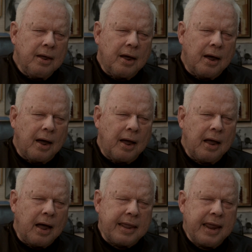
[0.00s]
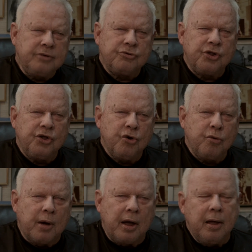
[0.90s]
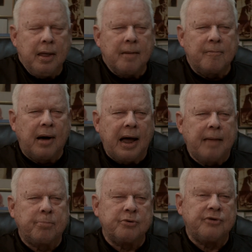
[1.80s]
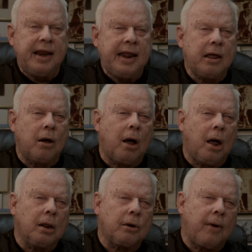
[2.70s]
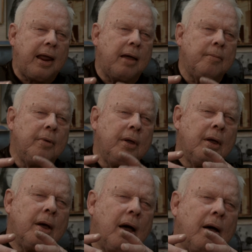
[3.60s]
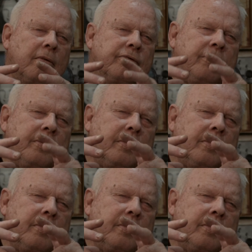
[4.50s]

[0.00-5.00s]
against Cuba by presenting a hologram of